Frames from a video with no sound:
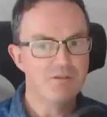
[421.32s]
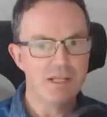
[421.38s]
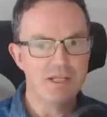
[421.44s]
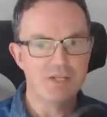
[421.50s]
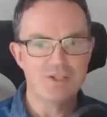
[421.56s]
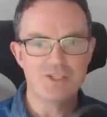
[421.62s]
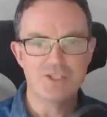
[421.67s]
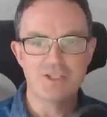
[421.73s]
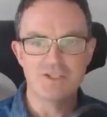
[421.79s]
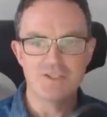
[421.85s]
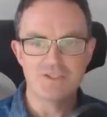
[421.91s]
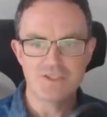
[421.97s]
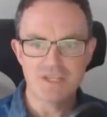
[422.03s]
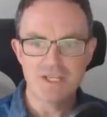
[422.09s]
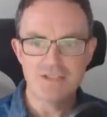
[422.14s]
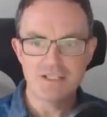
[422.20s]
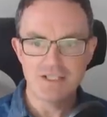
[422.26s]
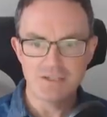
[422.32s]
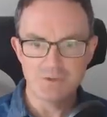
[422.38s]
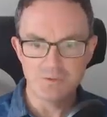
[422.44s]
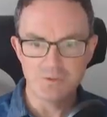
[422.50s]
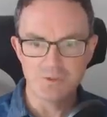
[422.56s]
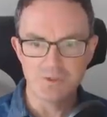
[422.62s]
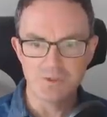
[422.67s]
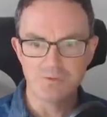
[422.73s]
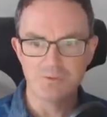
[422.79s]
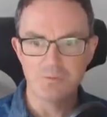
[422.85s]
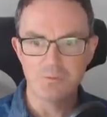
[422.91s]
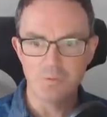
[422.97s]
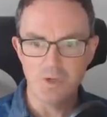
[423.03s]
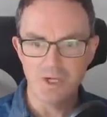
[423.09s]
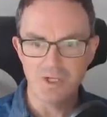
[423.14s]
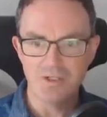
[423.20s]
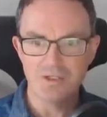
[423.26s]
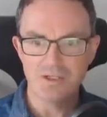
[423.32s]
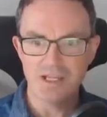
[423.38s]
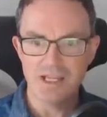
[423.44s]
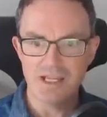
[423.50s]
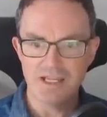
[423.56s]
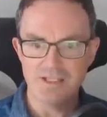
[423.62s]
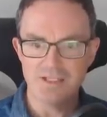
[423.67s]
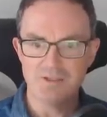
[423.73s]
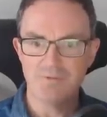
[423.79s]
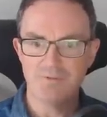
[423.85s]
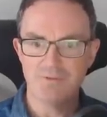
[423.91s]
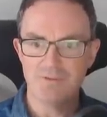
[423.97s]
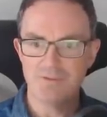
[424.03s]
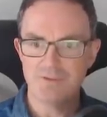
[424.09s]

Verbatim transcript: arranged in ascending order from one end of,